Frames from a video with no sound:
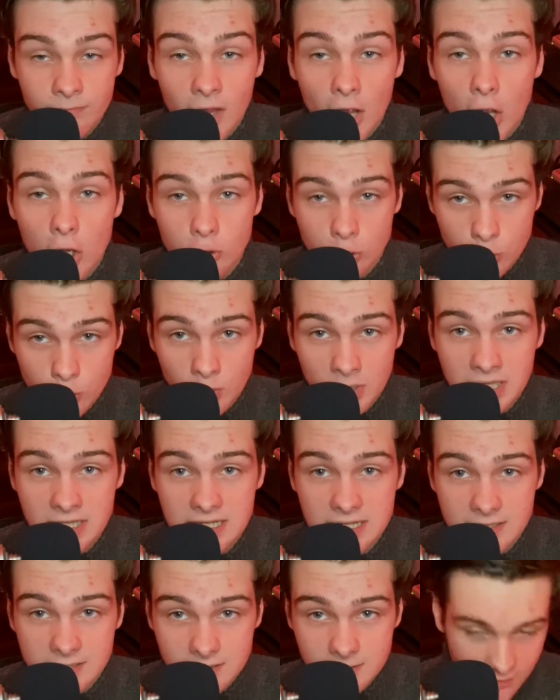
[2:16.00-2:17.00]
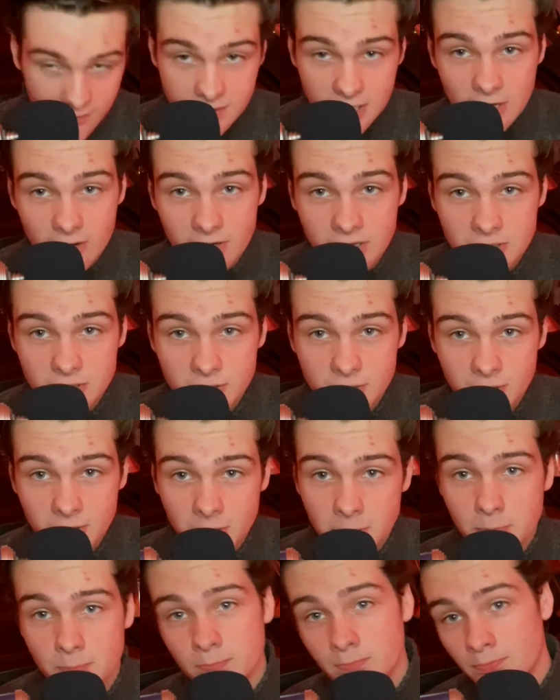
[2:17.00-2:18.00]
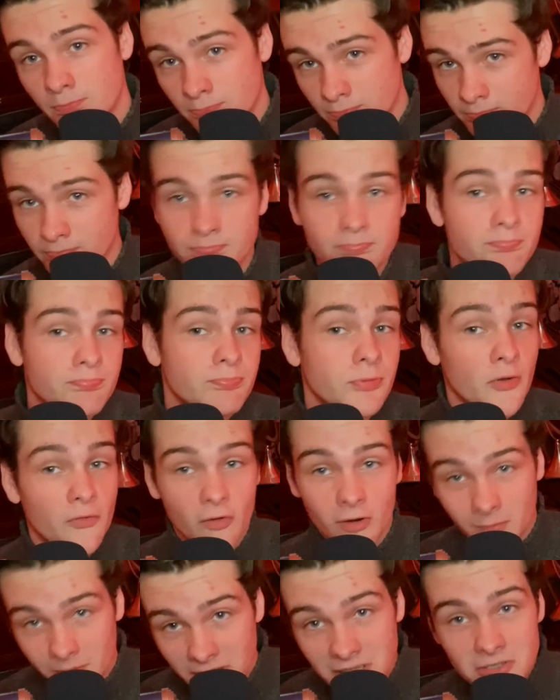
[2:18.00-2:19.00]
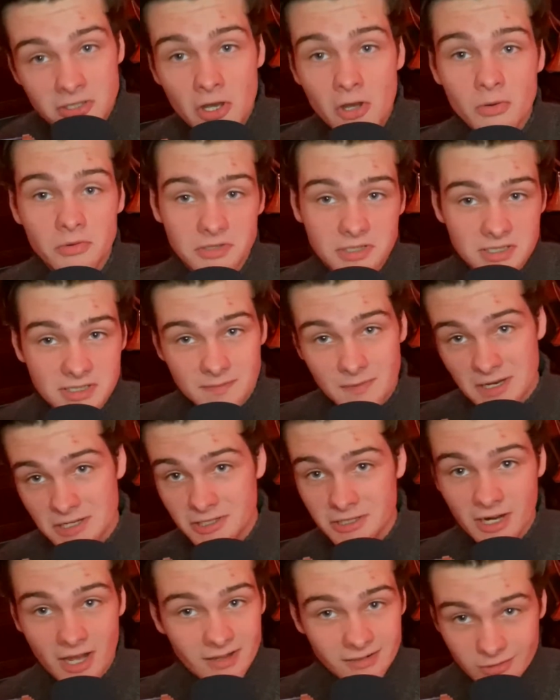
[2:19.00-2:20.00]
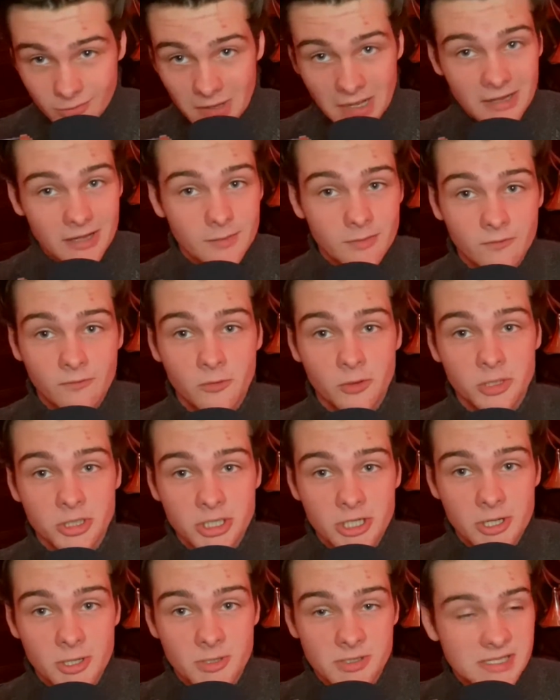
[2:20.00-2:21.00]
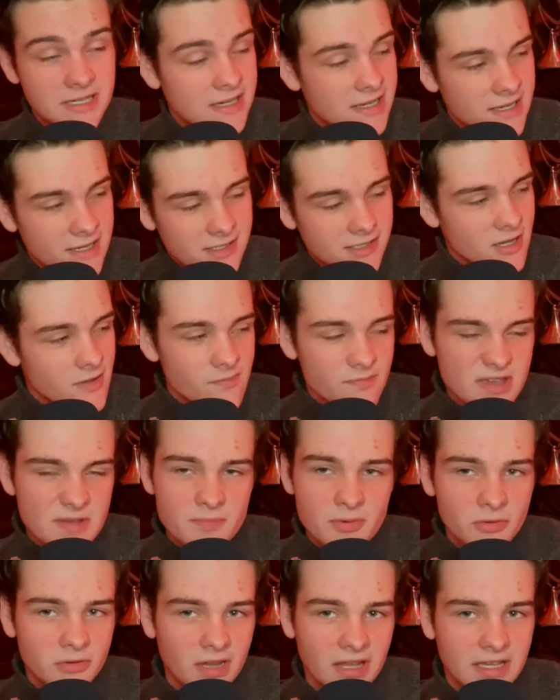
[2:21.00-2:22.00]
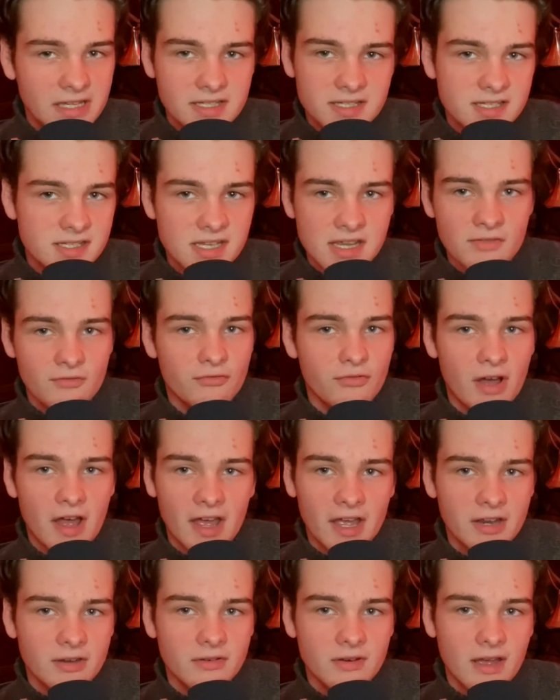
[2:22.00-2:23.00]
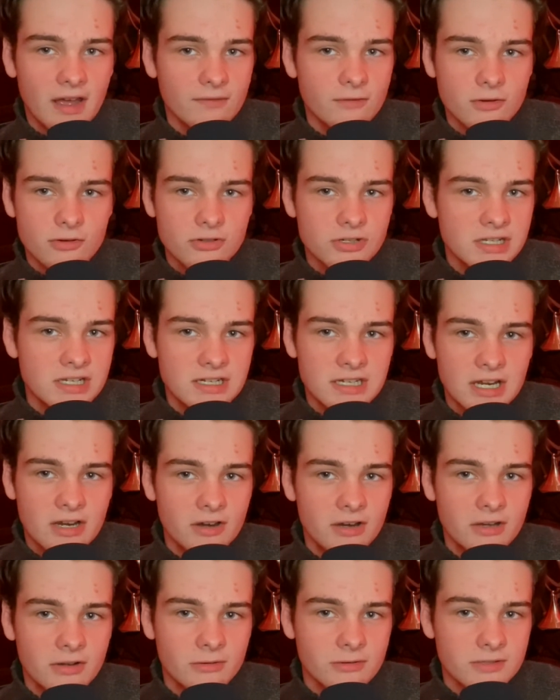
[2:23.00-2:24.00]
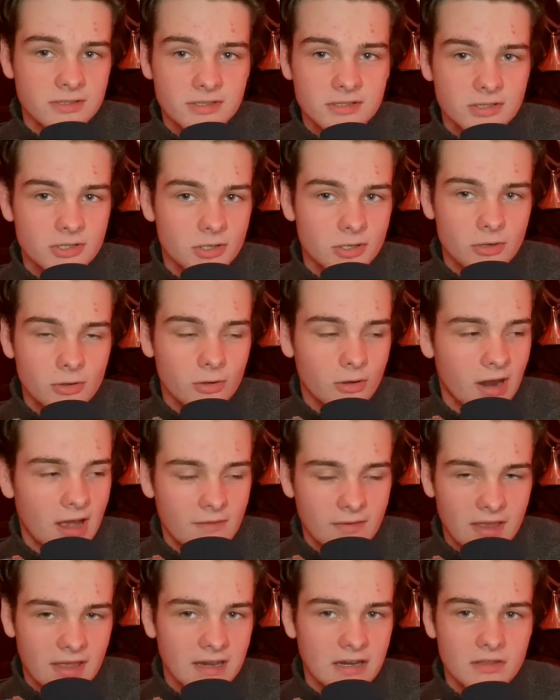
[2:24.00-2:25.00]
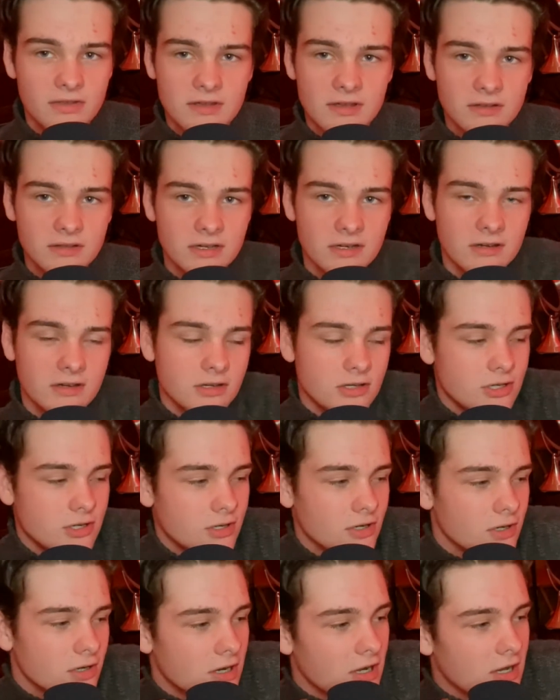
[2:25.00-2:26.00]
Drink it. Dairy and sugar? Preferably don't, especially not directly before shows. Some people sing fine after drinking dairy or sugar or having anything dairy or sugar.